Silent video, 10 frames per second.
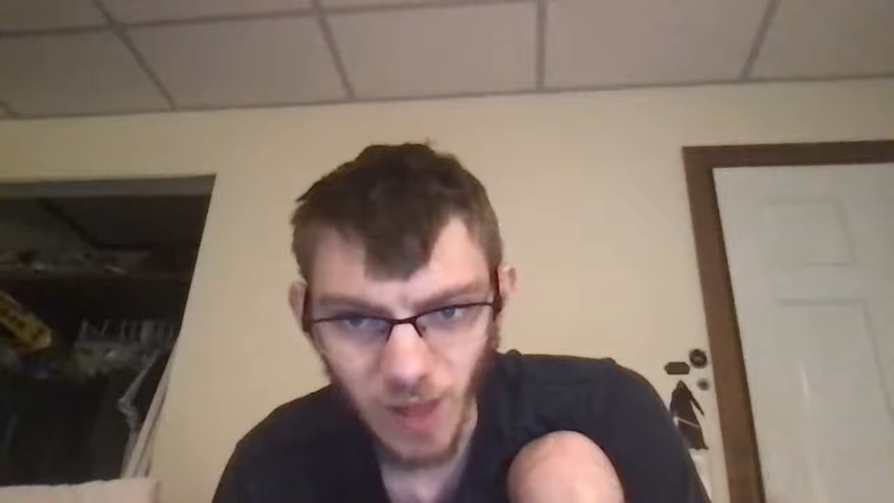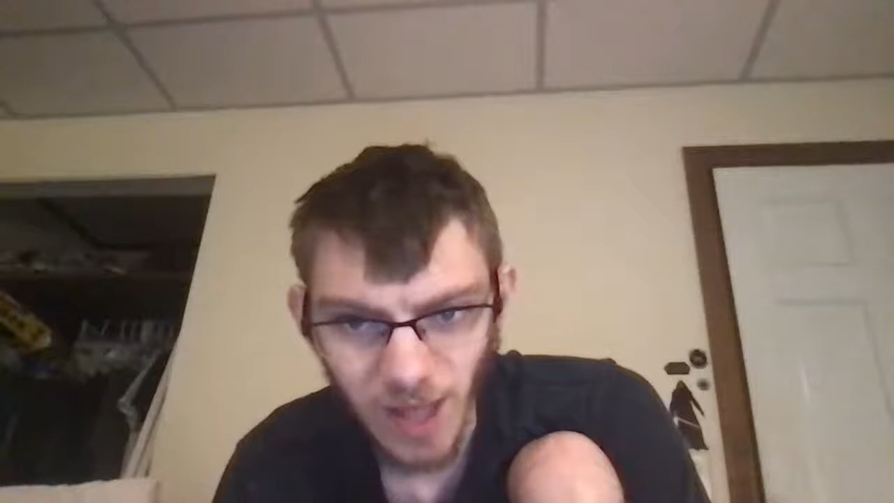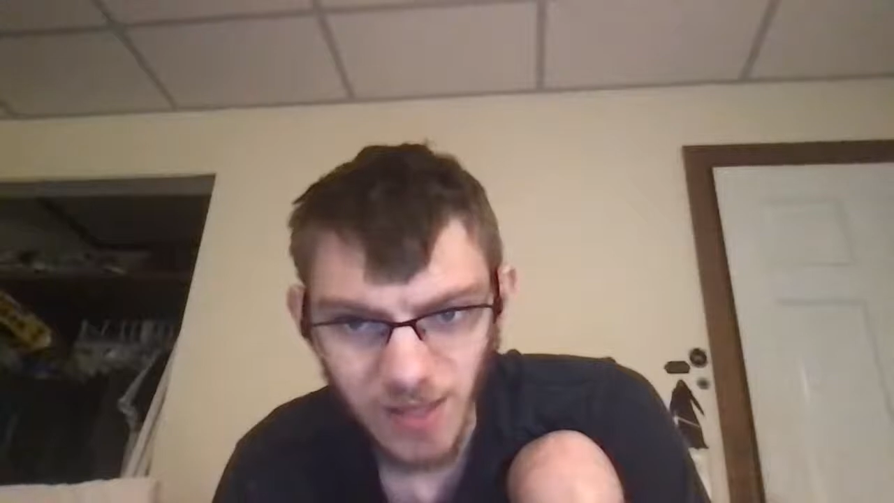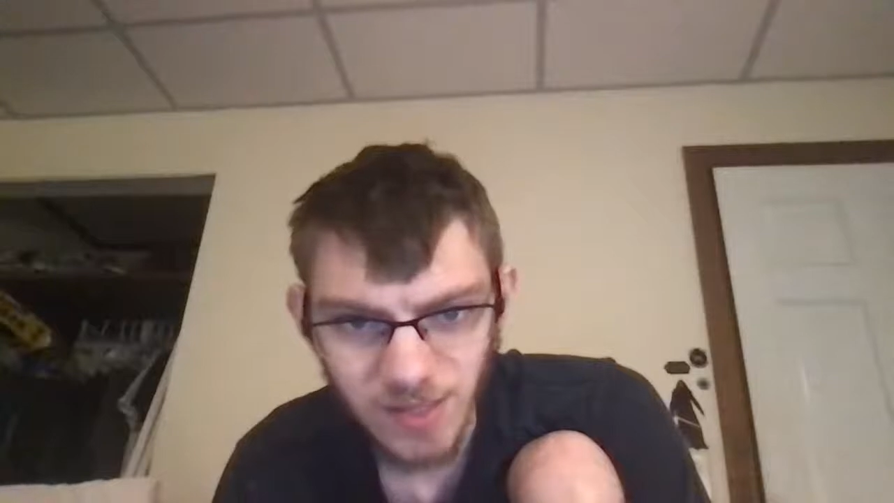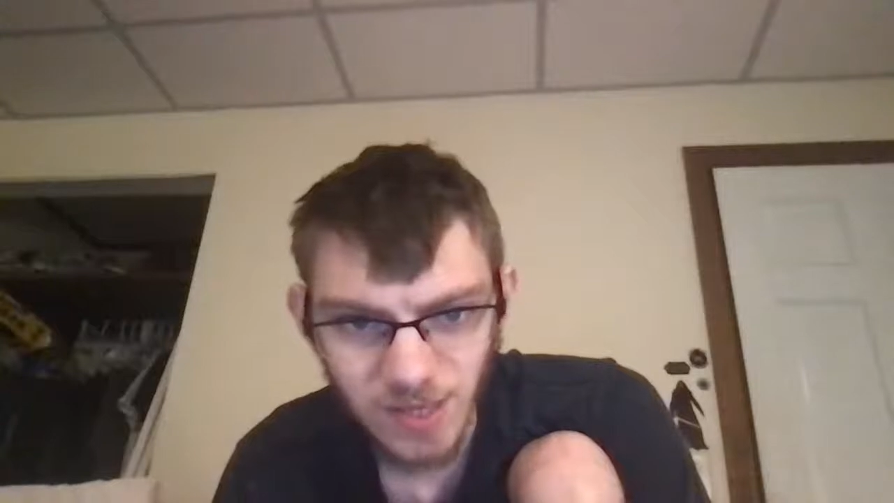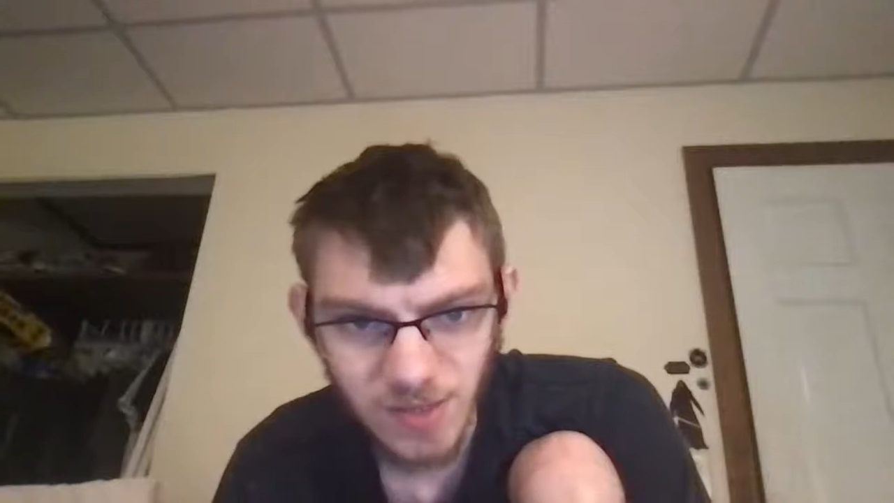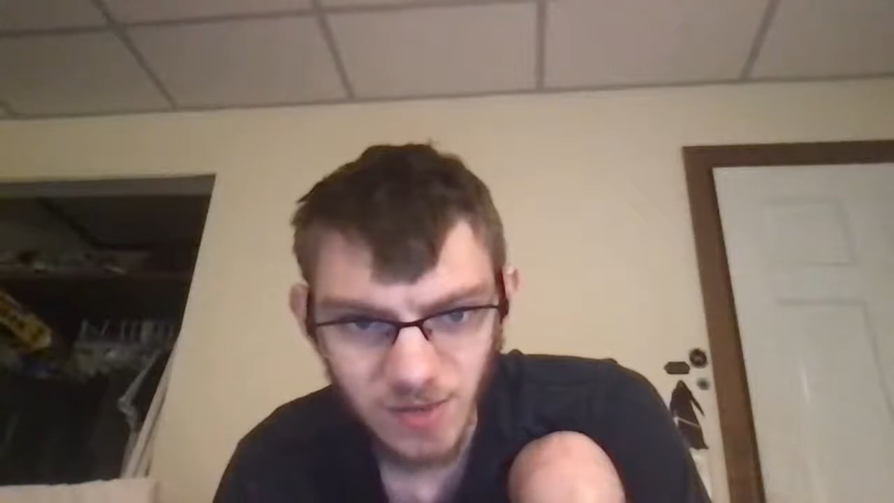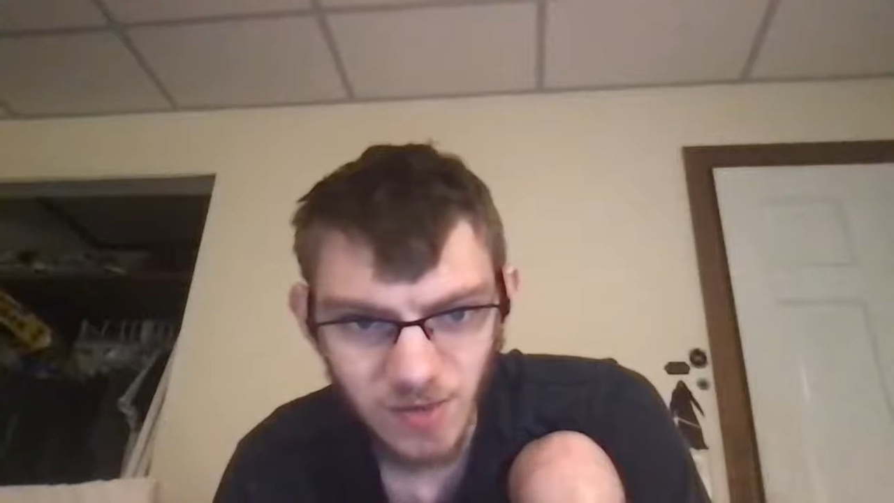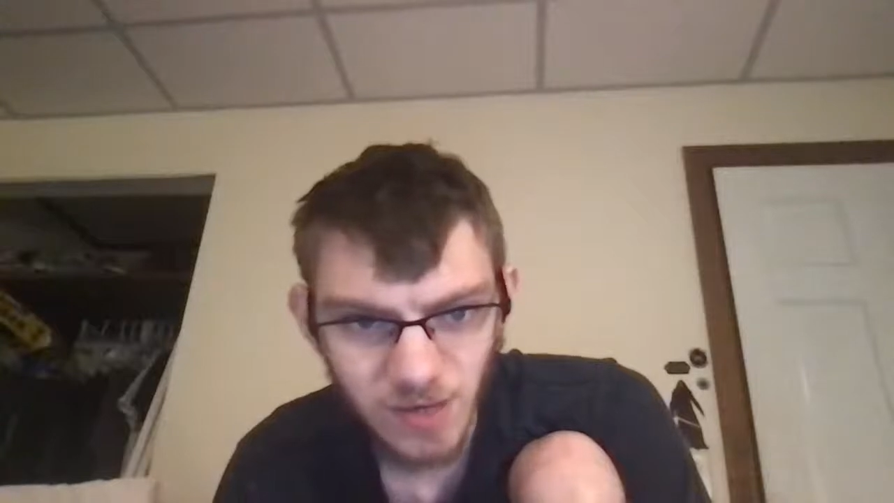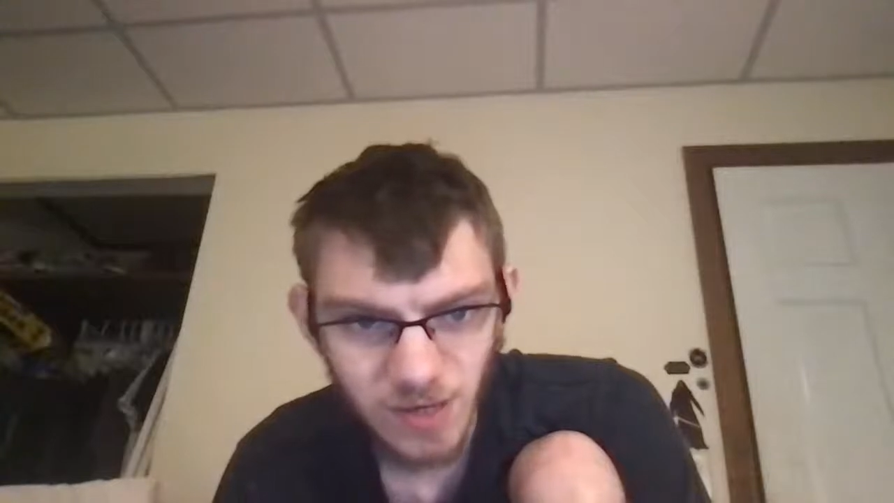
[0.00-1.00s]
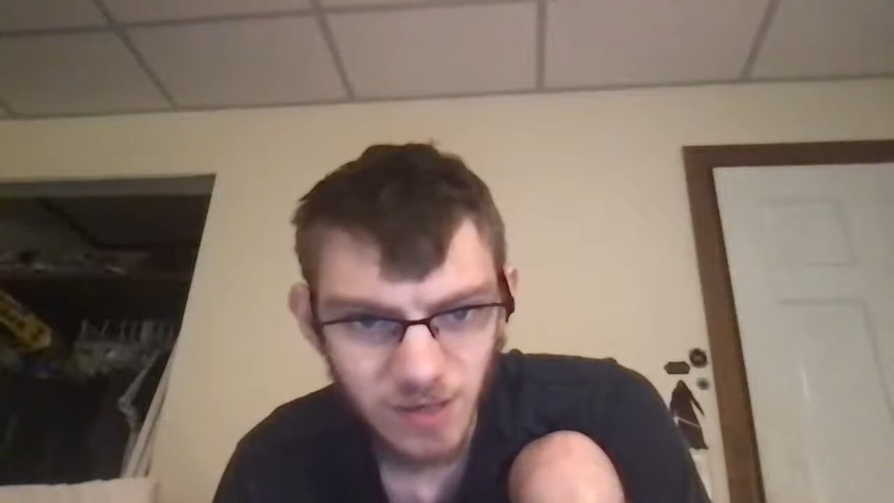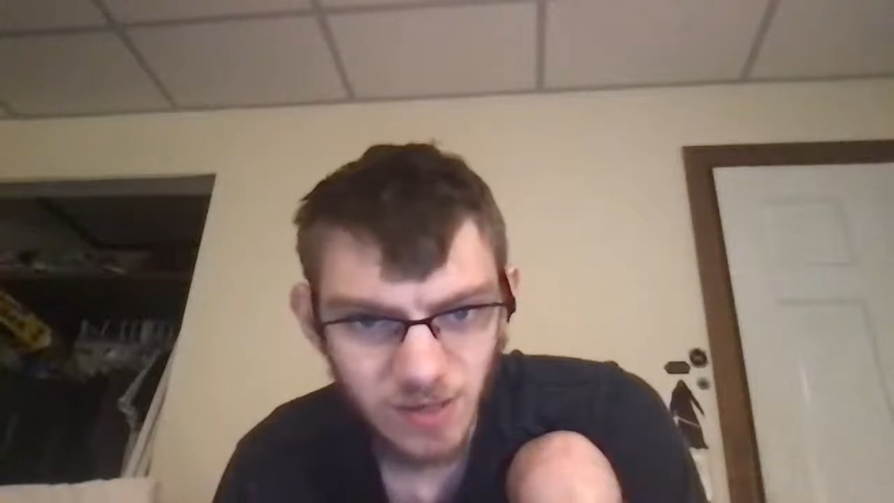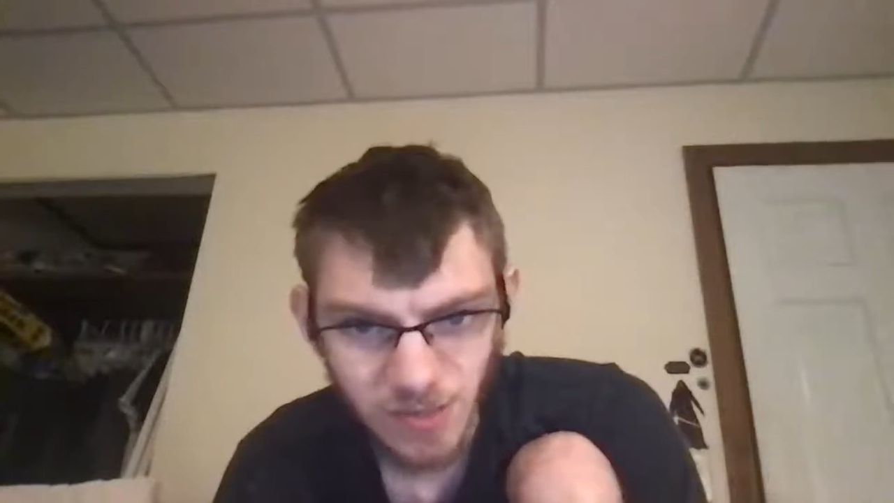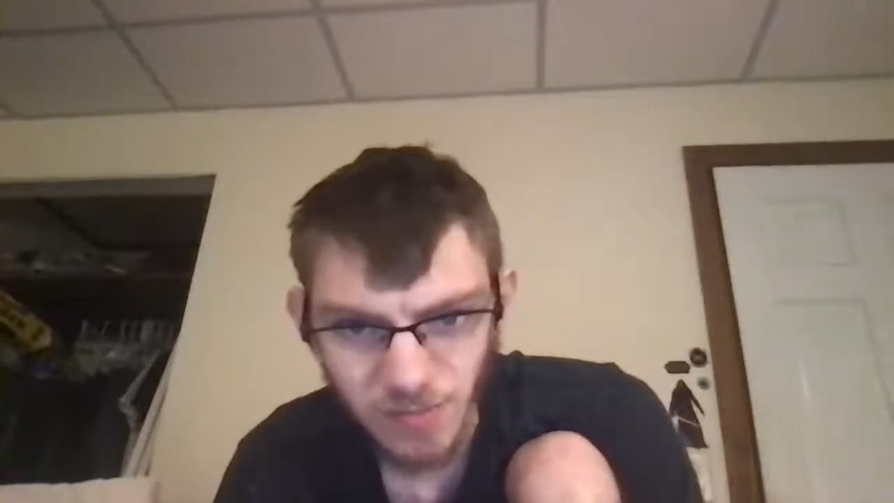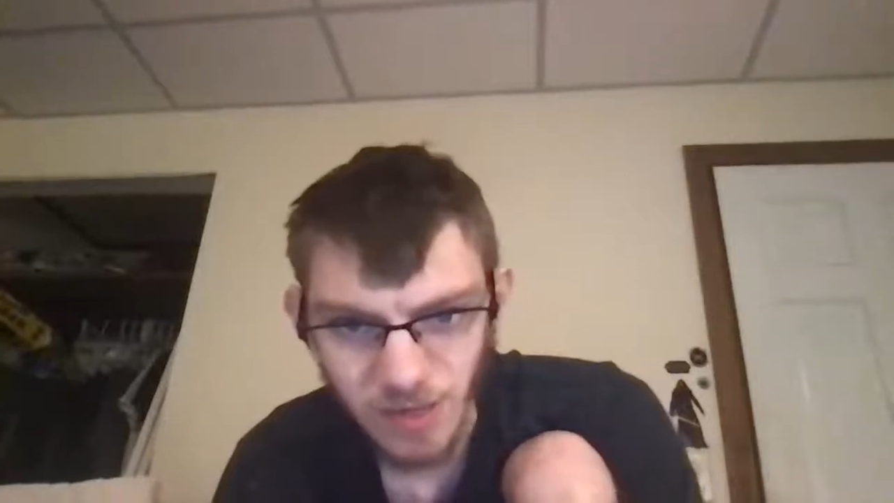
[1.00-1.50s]
AdSense
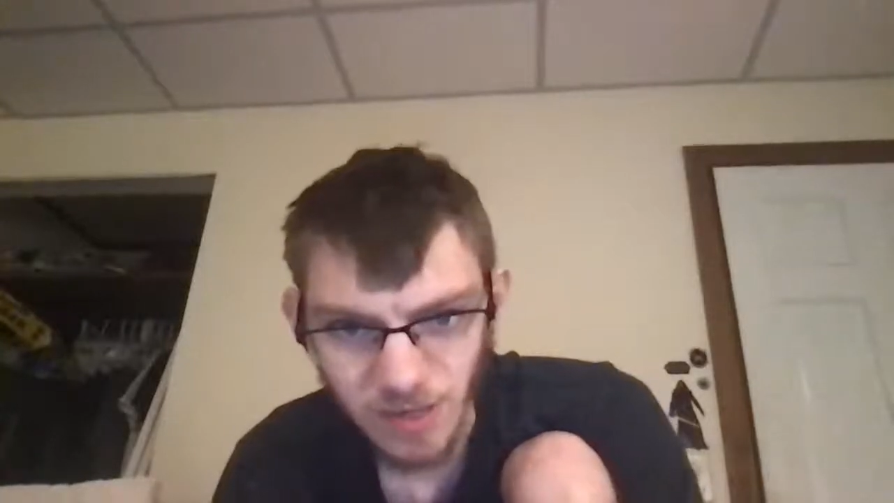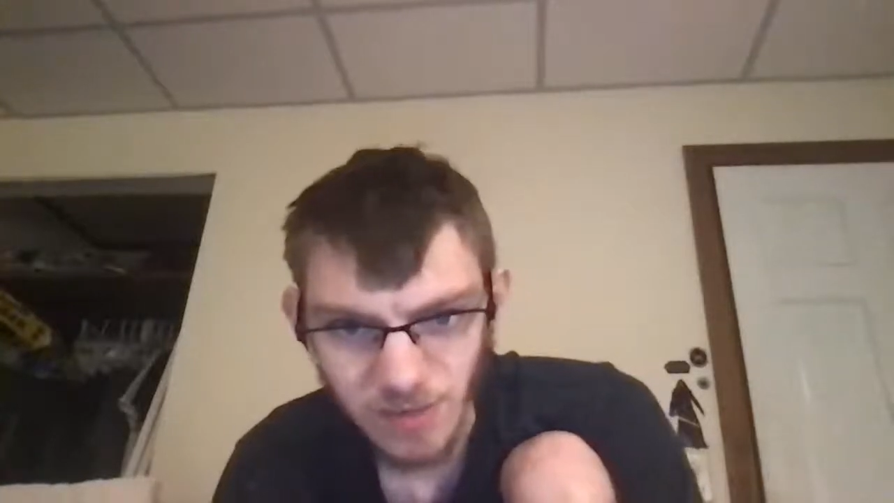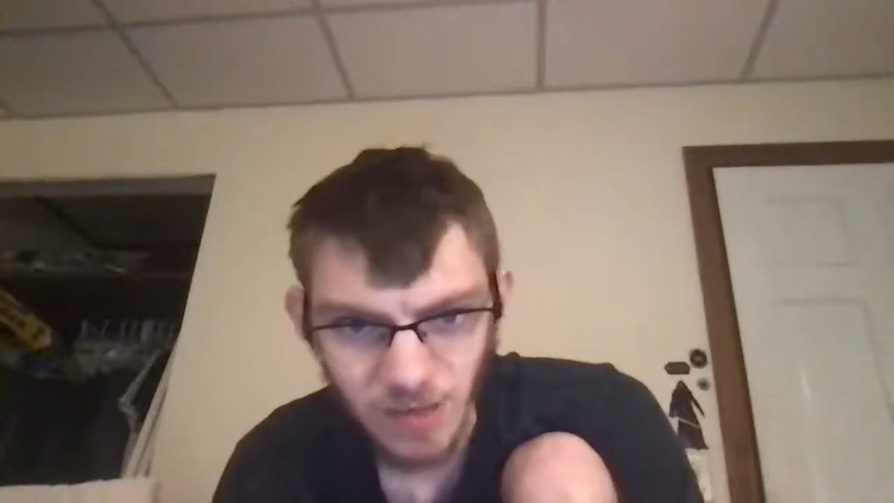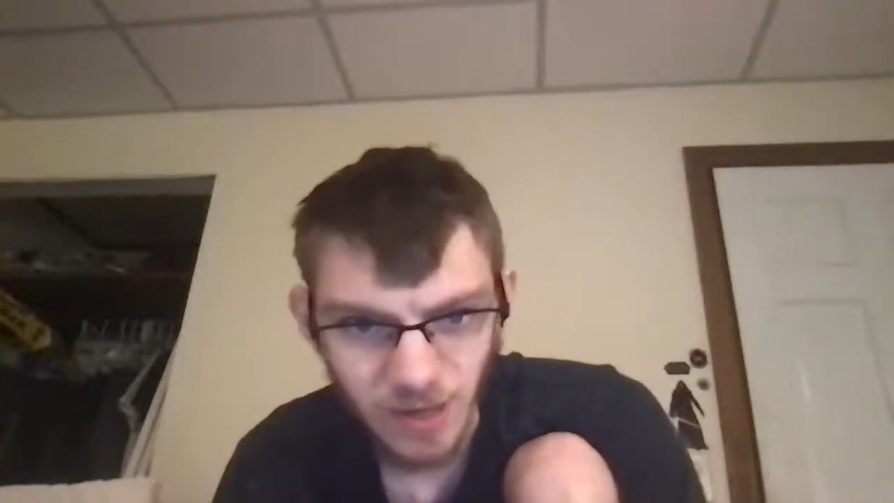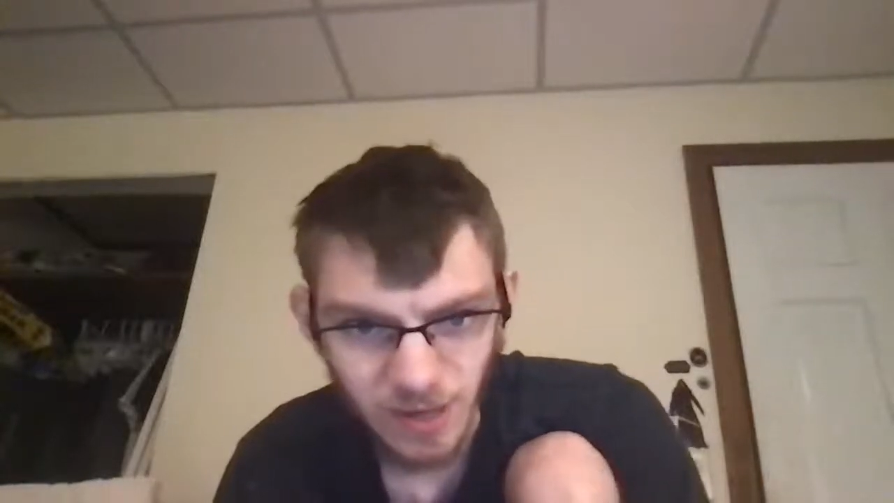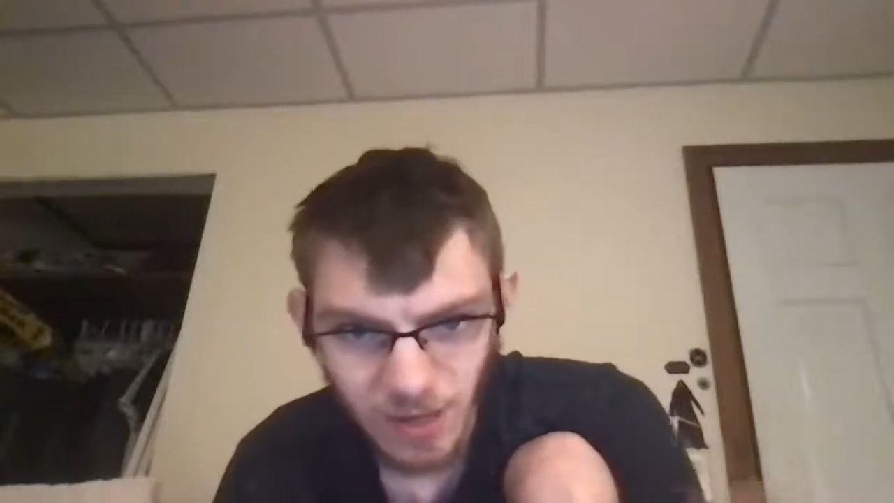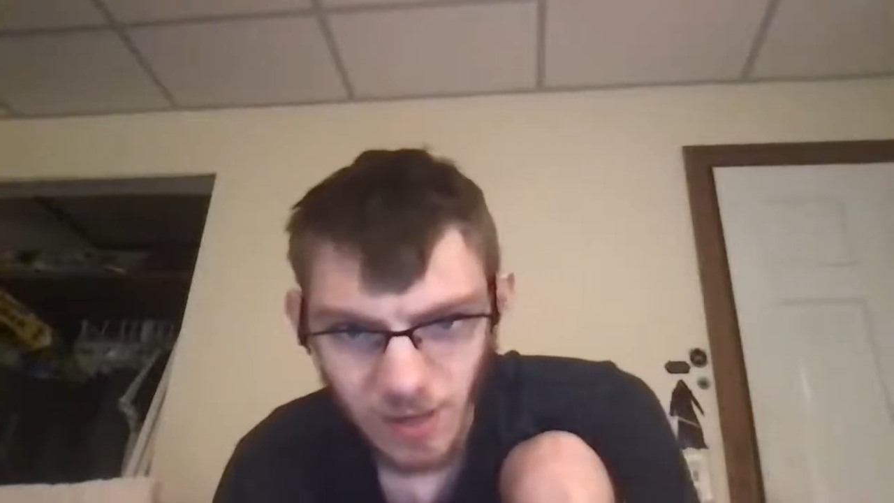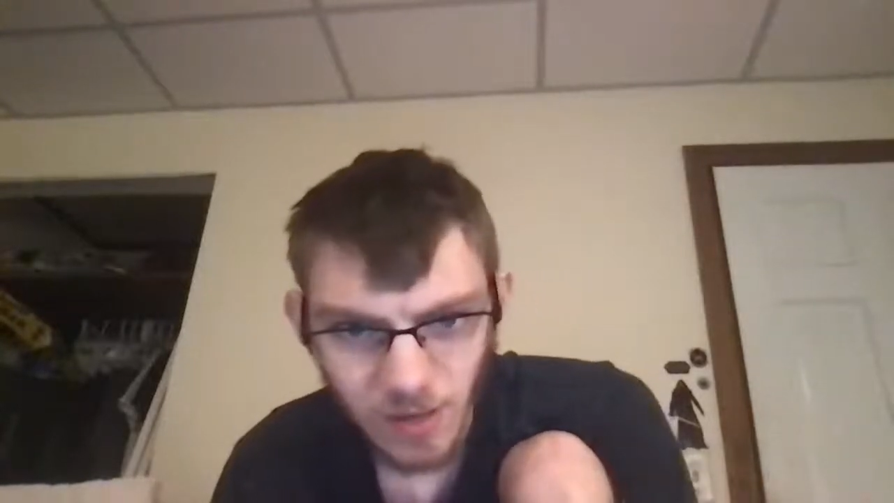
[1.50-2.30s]
earnings. I mean, like,